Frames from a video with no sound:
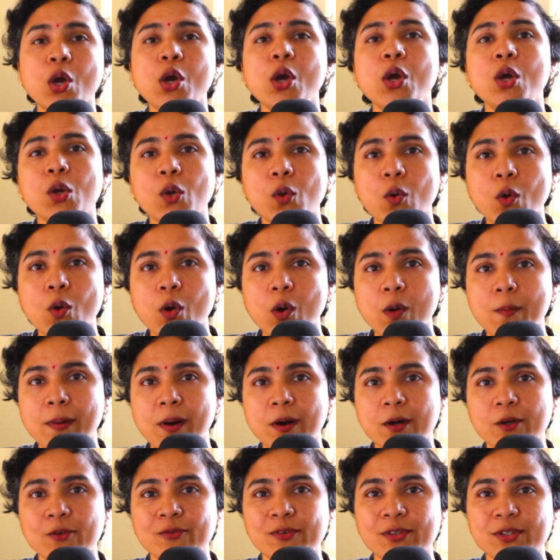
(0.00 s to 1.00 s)
go
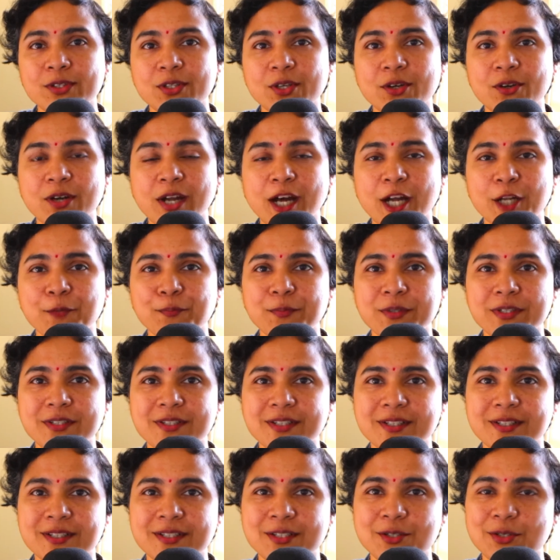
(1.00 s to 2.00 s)
about with your art
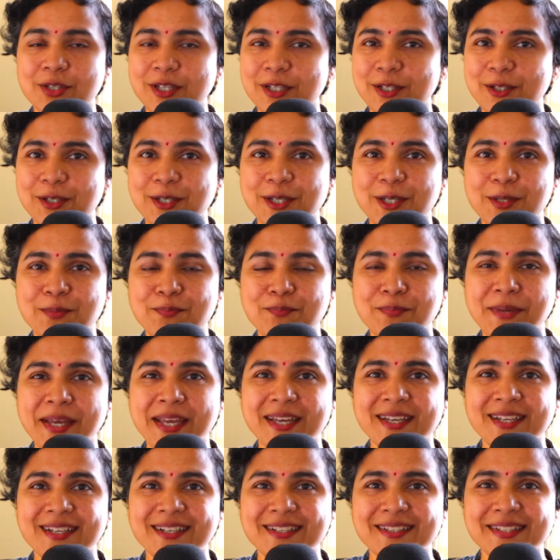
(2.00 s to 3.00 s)
business so that you can
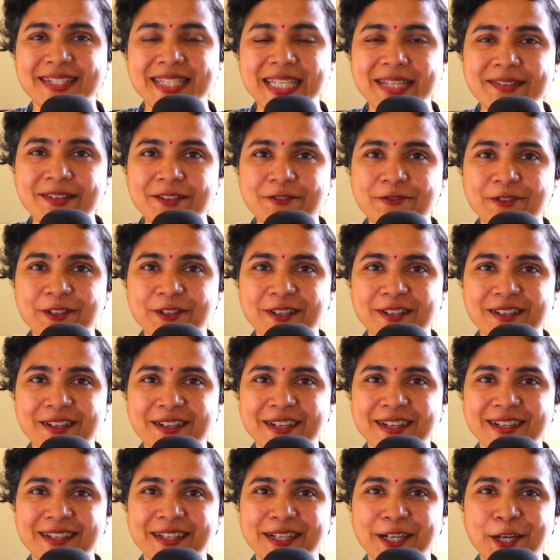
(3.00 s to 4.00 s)
make a 7-figure
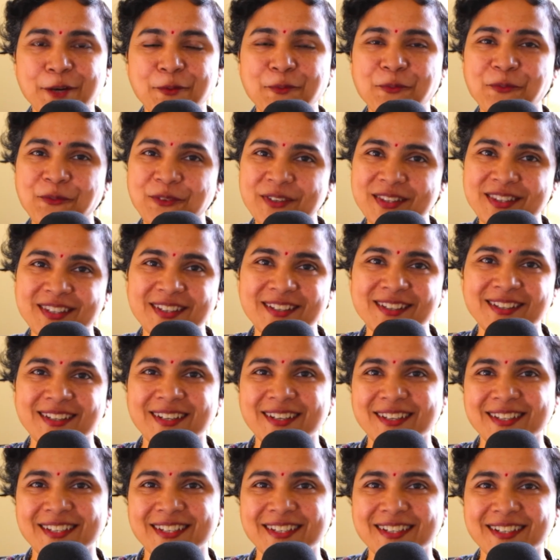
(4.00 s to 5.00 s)
income within
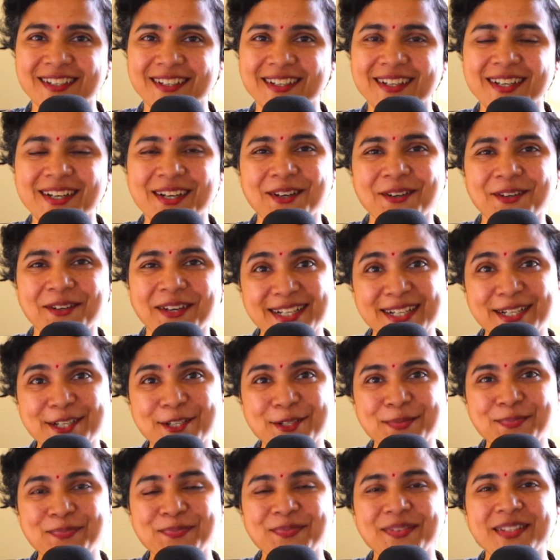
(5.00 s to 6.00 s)
a year. Okay,
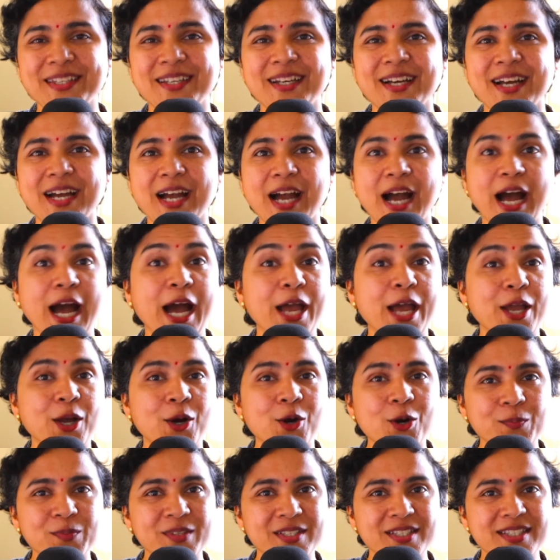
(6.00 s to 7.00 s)
I
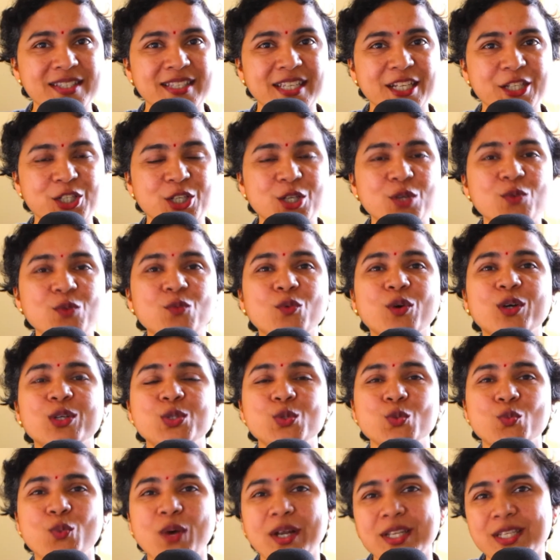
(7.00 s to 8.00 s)
hope this session
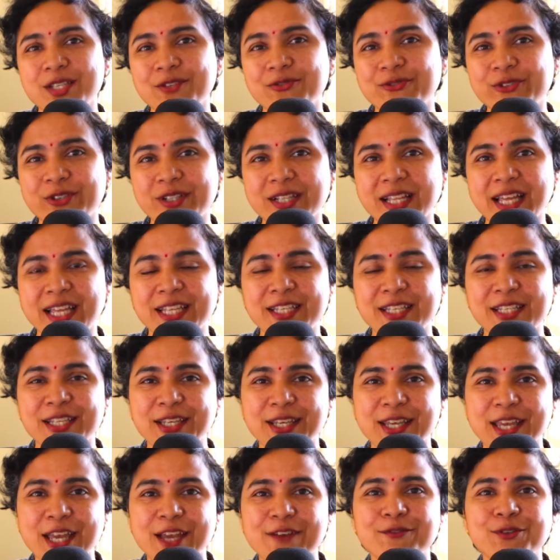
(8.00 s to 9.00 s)
was wonderful and
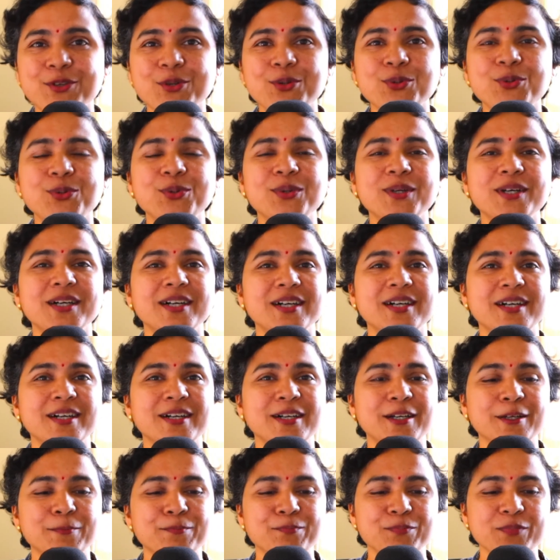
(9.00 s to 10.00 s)
gave you
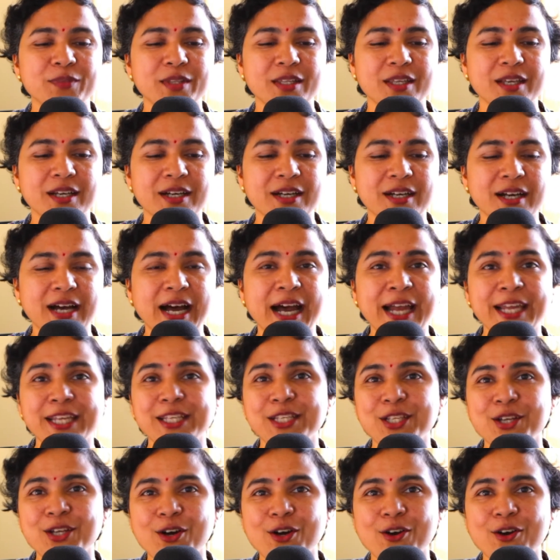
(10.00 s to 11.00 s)
an idea of